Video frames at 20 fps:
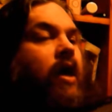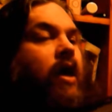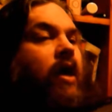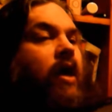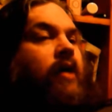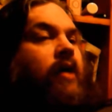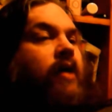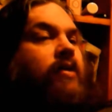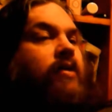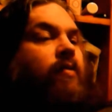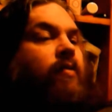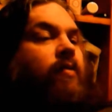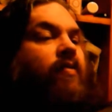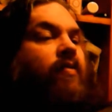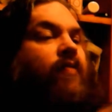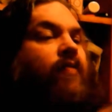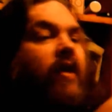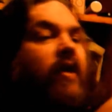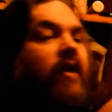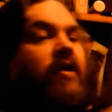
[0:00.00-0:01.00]
Here's some of the
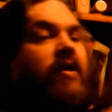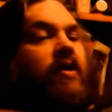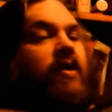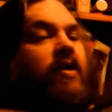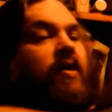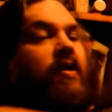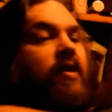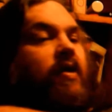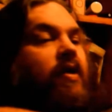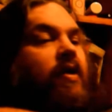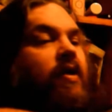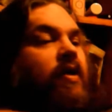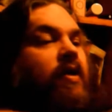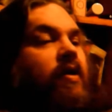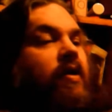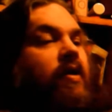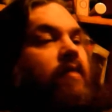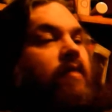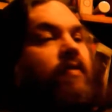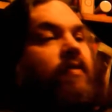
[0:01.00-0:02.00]
fun
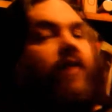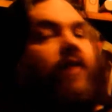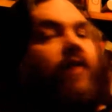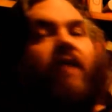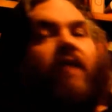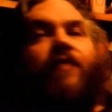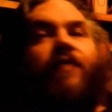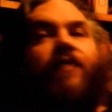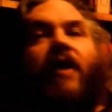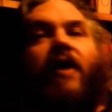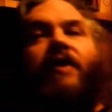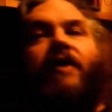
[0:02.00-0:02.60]
funky